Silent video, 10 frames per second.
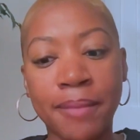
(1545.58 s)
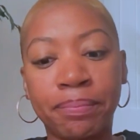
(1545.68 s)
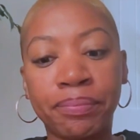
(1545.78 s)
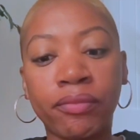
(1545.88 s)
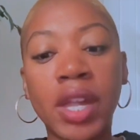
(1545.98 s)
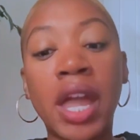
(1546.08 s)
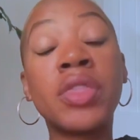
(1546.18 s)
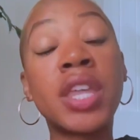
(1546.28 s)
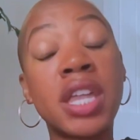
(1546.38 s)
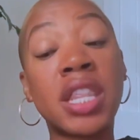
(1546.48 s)
Um,
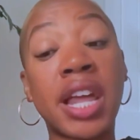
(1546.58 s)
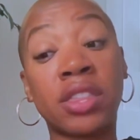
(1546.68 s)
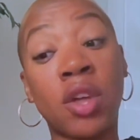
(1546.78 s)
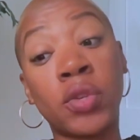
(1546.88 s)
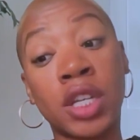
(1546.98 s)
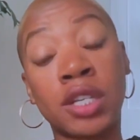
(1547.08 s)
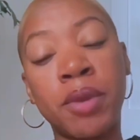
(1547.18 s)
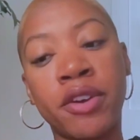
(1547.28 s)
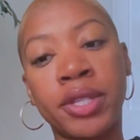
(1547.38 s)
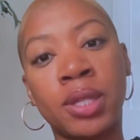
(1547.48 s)
and then like those
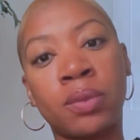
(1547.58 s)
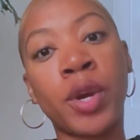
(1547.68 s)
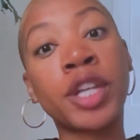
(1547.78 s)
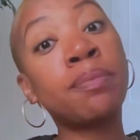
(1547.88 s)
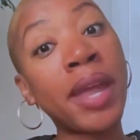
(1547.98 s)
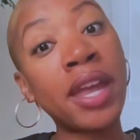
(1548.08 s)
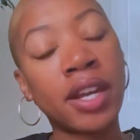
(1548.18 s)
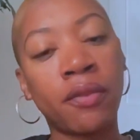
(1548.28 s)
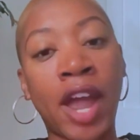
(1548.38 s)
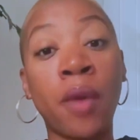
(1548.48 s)
experiences were
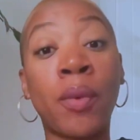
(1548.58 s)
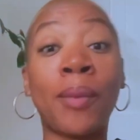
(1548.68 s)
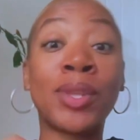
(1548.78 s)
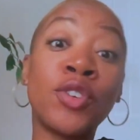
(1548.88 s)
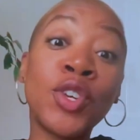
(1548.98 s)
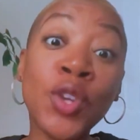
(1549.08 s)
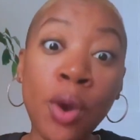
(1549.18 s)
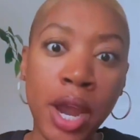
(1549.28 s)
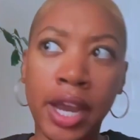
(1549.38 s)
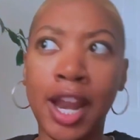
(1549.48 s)
expanded, right? When I went to New
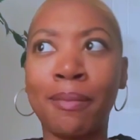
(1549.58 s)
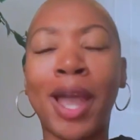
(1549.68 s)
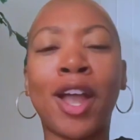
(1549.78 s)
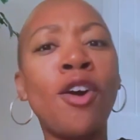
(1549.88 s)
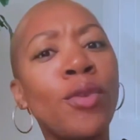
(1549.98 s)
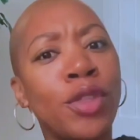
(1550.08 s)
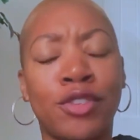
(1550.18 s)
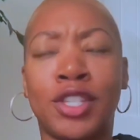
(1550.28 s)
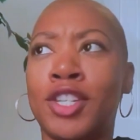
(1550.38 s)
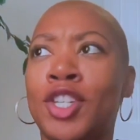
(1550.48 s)
York and I'm like, oh,
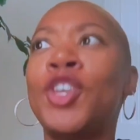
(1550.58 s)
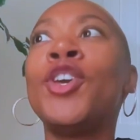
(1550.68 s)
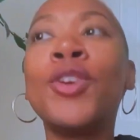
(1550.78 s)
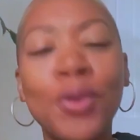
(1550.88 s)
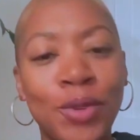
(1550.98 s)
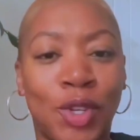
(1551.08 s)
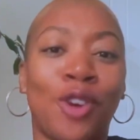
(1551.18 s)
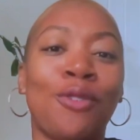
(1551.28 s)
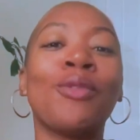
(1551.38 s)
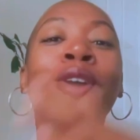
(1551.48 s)
there's this huge
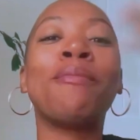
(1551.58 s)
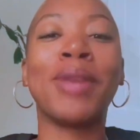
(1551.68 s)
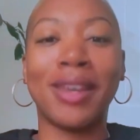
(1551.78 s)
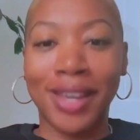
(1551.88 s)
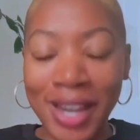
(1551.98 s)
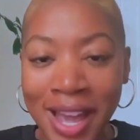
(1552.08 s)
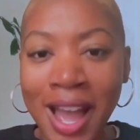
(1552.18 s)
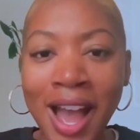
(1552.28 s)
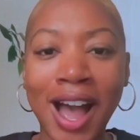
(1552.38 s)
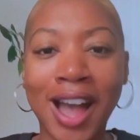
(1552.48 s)
Caribbean
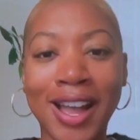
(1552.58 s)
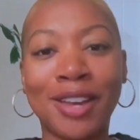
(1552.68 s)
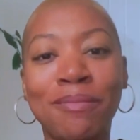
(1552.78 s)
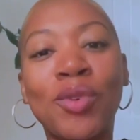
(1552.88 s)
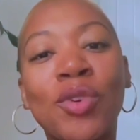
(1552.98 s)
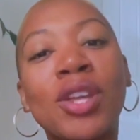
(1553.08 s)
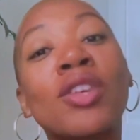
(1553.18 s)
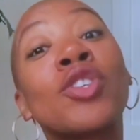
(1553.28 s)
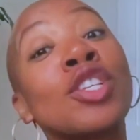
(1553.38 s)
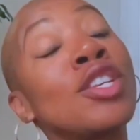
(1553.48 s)
uh, community.
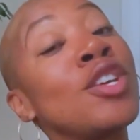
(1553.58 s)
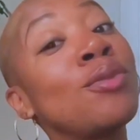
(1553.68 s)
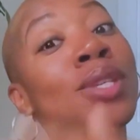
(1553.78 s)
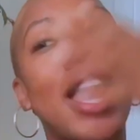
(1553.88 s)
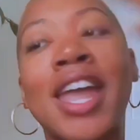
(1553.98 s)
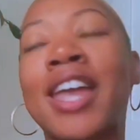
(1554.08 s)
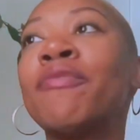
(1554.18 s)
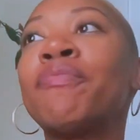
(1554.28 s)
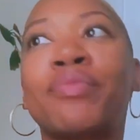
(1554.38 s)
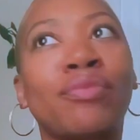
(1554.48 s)
There's this huge like
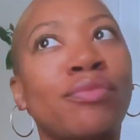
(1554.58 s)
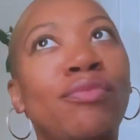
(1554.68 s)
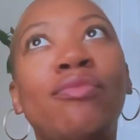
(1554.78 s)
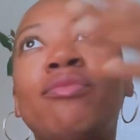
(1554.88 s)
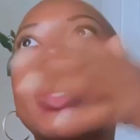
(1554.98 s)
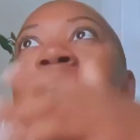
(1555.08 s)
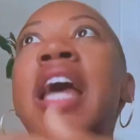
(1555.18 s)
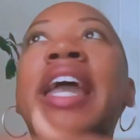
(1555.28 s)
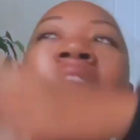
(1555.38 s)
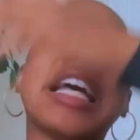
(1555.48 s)

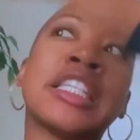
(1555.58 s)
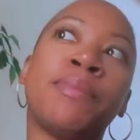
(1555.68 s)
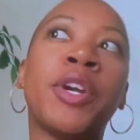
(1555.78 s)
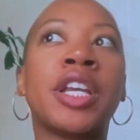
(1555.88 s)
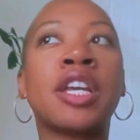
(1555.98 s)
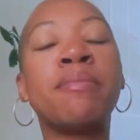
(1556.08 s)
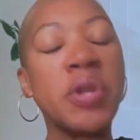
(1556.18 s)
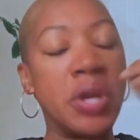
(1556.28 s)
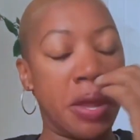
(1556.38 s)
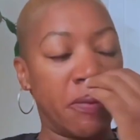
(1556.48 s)
diasporan
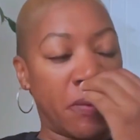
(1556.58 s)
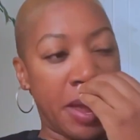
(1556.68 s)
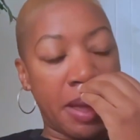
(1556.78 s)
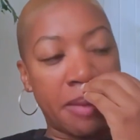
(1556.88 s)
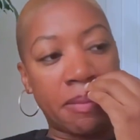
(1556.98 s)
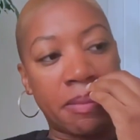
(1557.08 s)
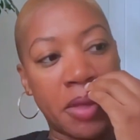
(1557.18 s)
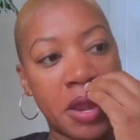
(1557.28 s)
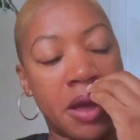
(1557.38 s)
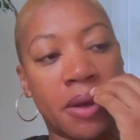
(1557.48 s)
community from,
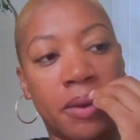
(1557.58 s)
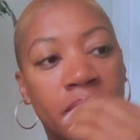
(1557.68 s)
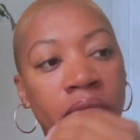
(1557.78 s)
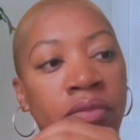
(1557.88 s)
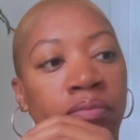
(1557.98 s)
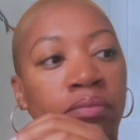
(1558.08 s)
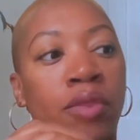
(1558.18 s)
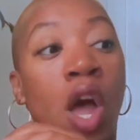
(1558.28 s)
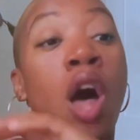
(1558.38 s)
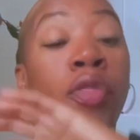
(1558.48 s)
you know,
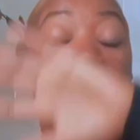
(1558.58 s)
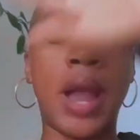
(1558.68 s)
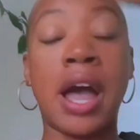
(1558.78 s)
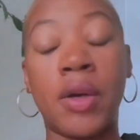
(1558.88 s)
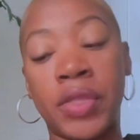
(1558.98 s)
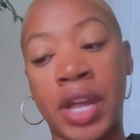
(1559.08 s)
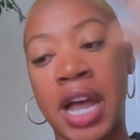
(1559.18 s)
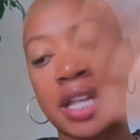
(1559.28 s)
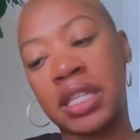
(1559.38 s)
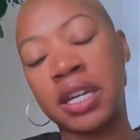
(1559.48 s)
mm. all throughout the
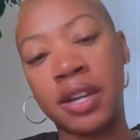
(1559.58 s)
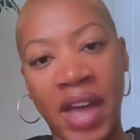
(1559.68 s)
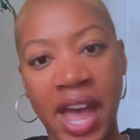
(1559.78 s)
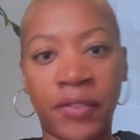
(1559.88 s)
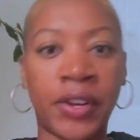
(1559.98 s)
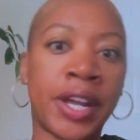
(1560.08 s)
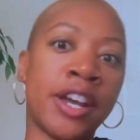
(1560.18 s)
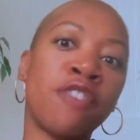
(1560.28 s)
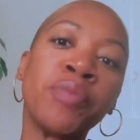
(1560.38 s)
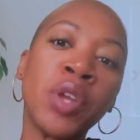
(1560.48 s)
continent of
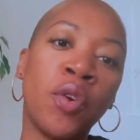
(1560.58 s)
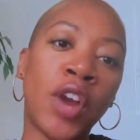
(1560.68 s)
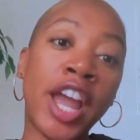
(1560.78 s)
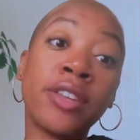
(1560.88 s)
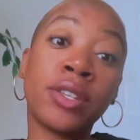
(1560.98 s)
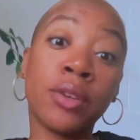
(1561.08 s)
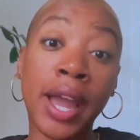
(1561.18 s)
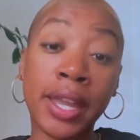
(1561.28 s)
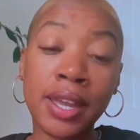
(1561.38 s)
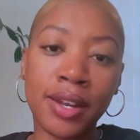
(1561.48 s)
Africa, right? So
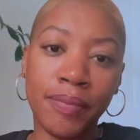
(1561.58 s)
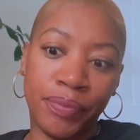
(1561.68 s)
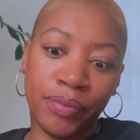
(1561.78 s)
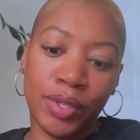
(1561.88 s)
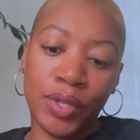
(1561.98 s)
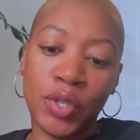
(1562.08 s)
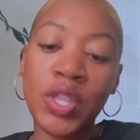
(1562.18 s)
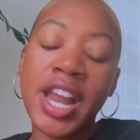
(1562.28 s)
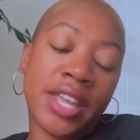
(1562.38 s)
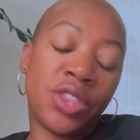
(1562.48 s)
I get so
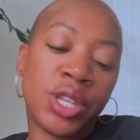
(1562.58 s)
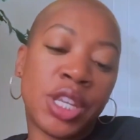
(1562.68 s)
then I get this